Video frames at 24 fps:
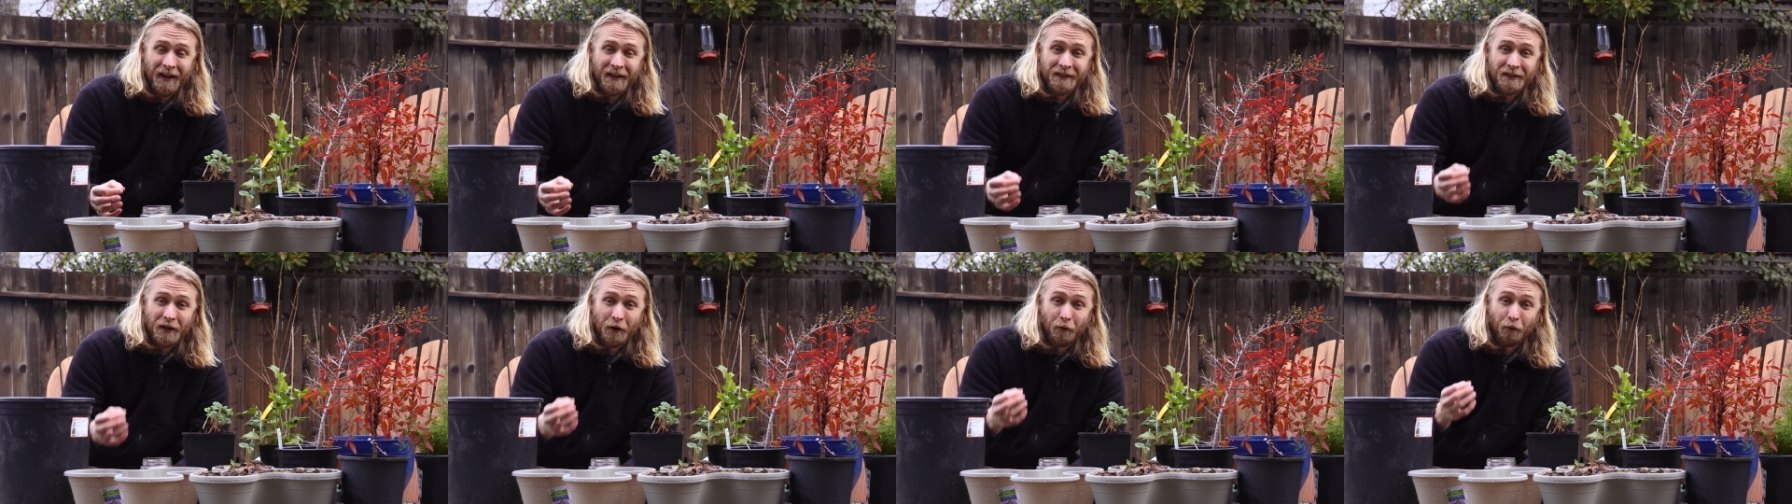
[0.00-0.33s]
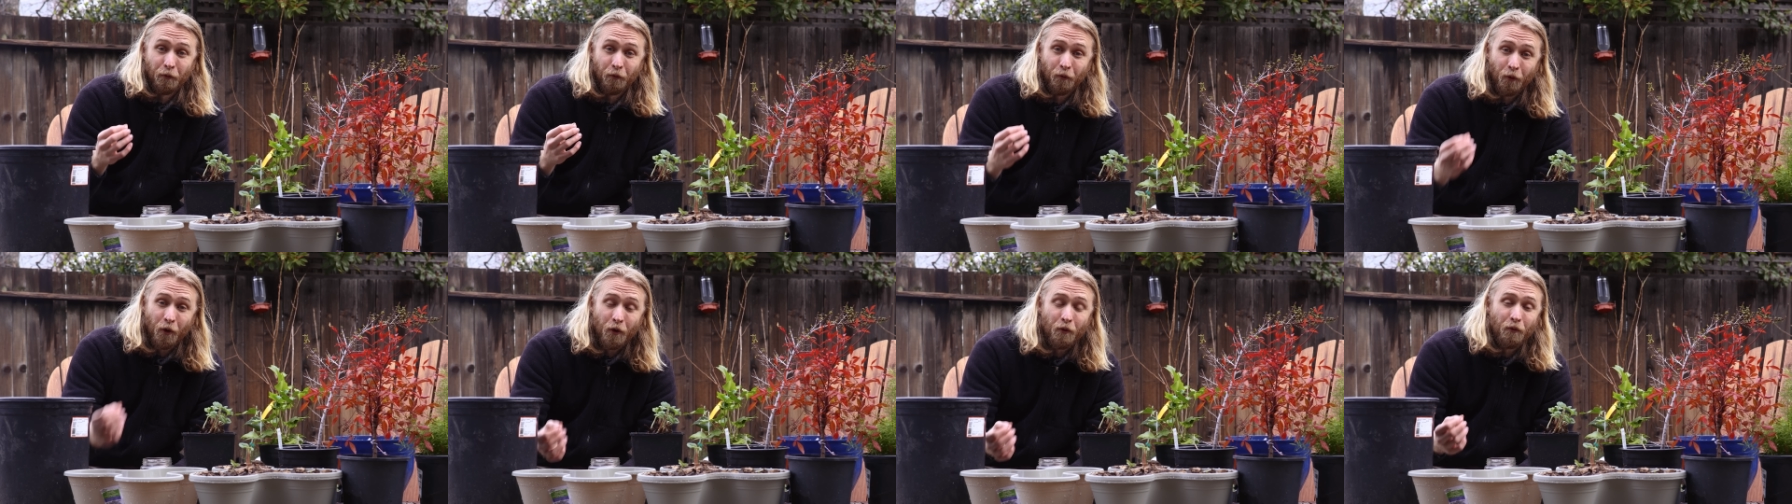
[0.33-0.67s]
to
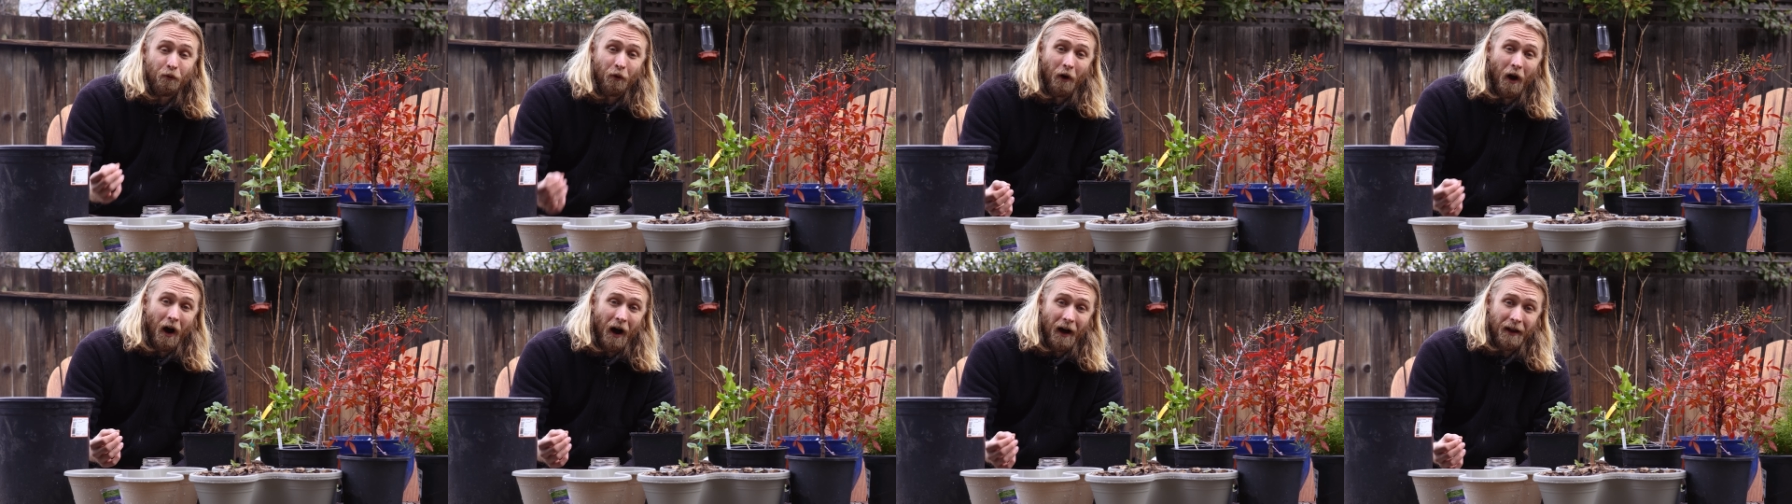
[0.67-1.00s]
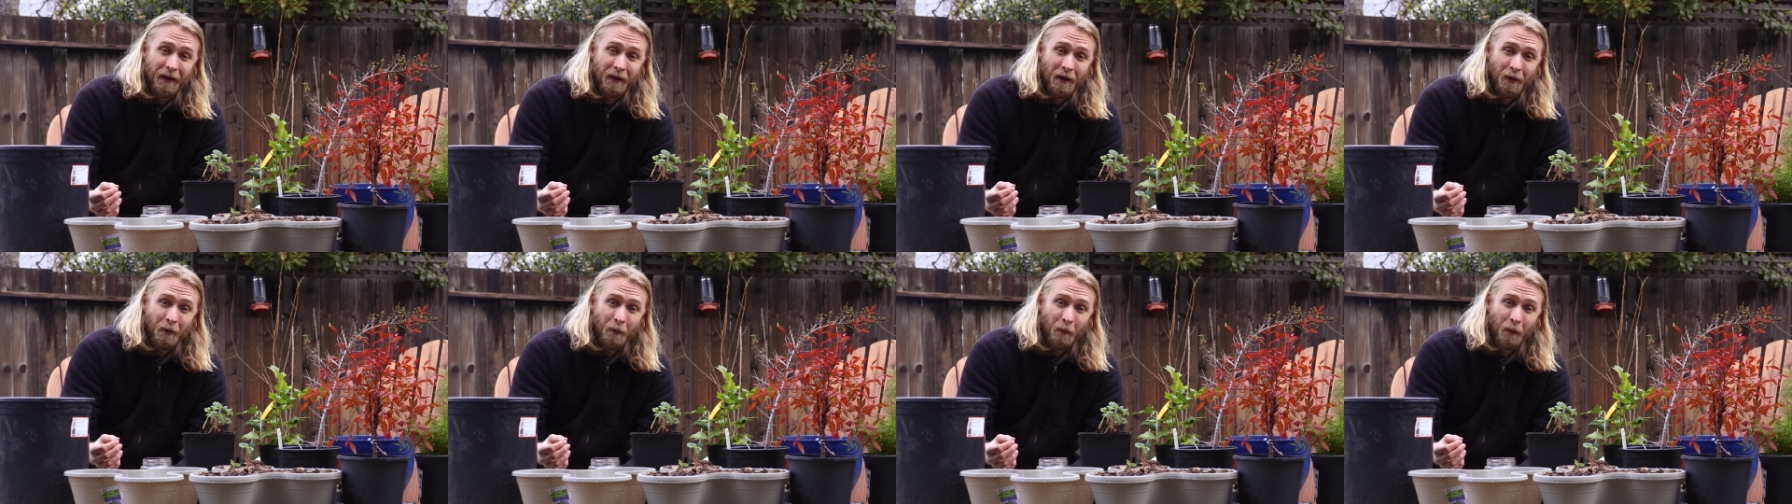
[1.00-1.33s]
root
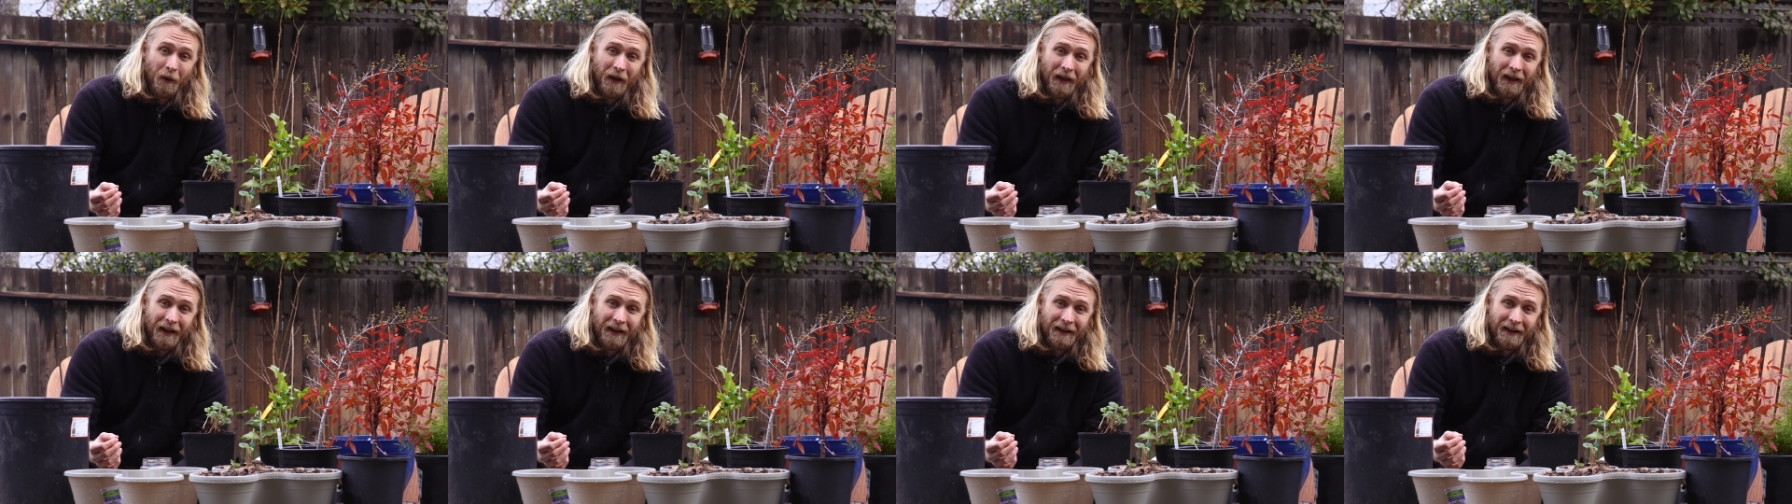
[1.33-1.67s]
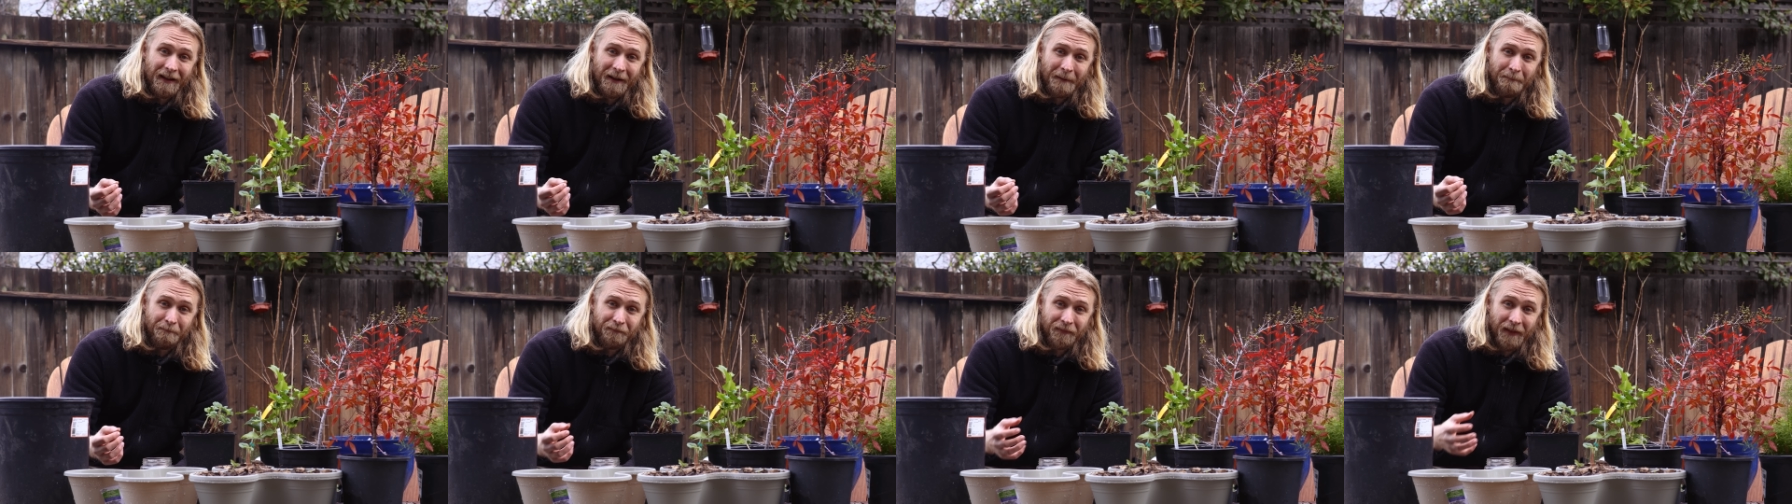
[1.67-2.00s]
rot when